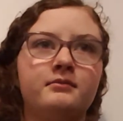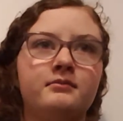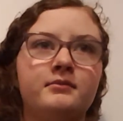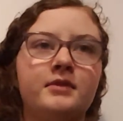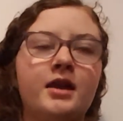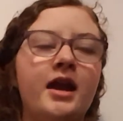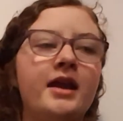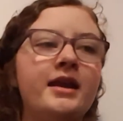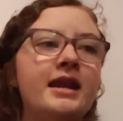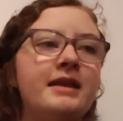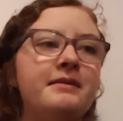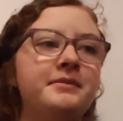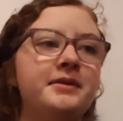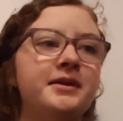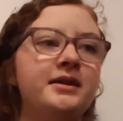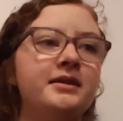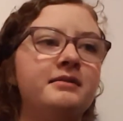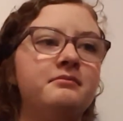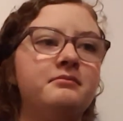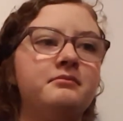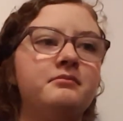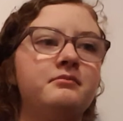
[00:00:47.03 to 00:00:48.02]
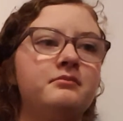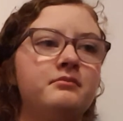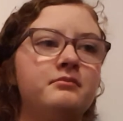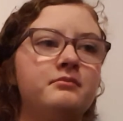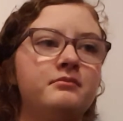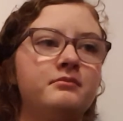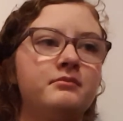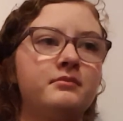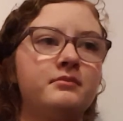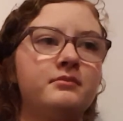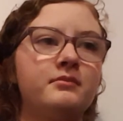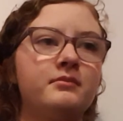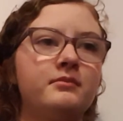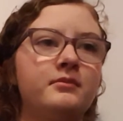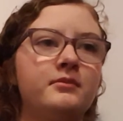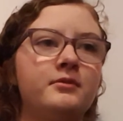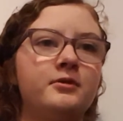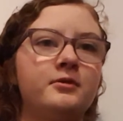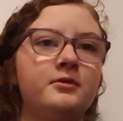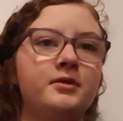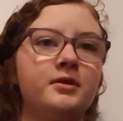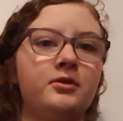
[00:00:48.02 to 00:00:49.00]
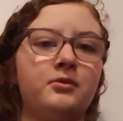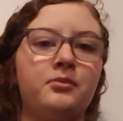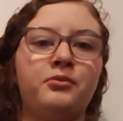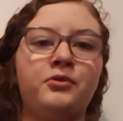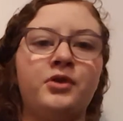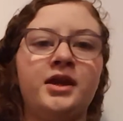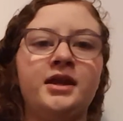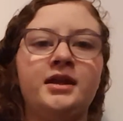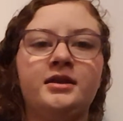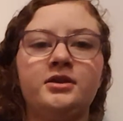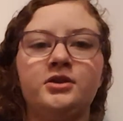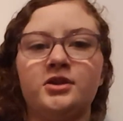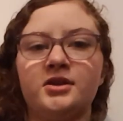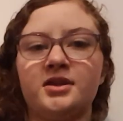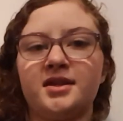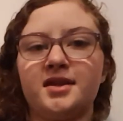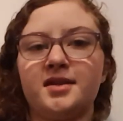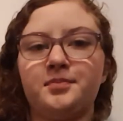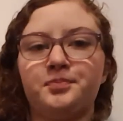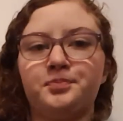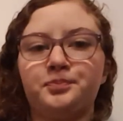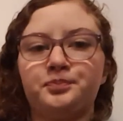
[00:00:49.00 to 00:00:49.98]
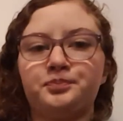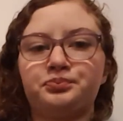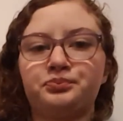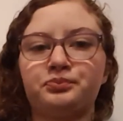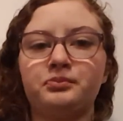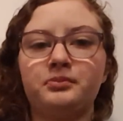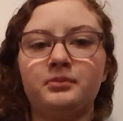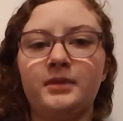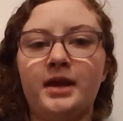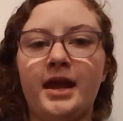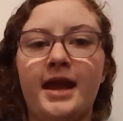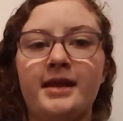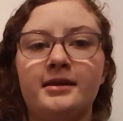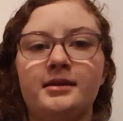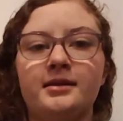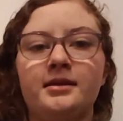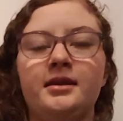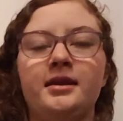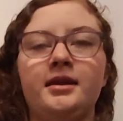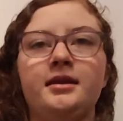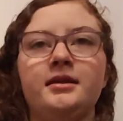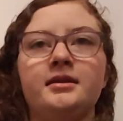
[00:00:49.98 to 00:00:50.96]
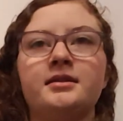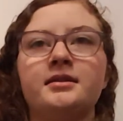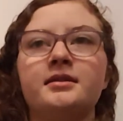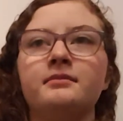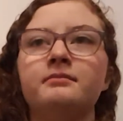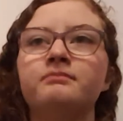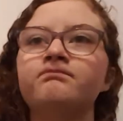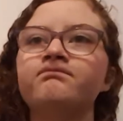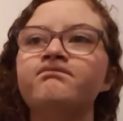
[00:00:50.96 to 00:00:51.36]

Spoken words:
Ty and Amy, their break just ended things?